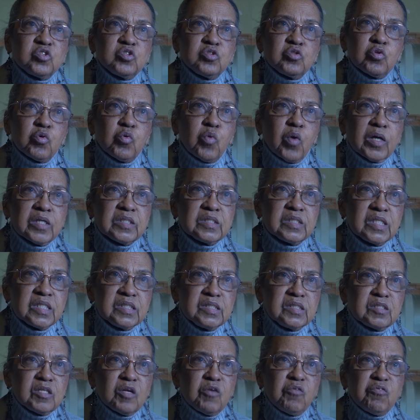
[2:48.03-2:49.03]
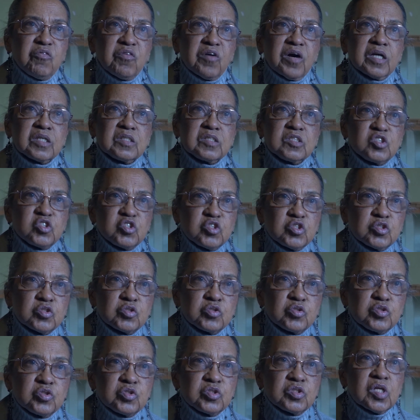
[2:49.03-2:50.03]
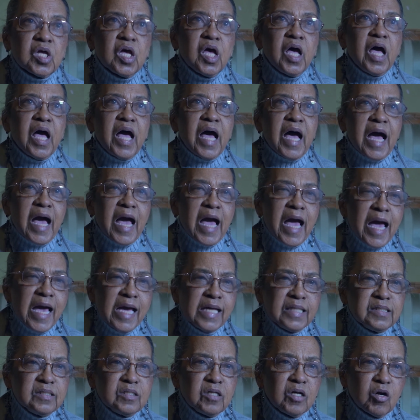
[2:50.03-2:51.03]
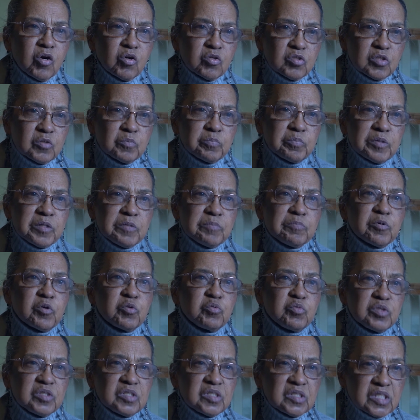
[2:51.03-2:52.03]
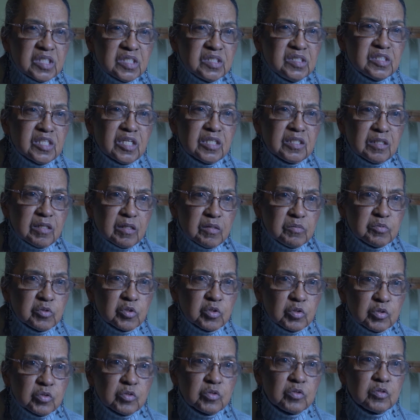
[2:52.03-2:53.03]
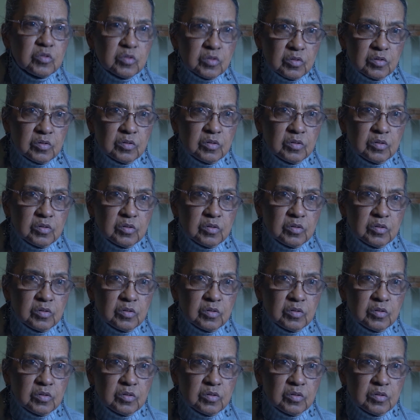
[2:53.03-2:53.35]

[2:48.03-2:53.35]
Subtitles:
is to identify issues and other people within the neighborhood,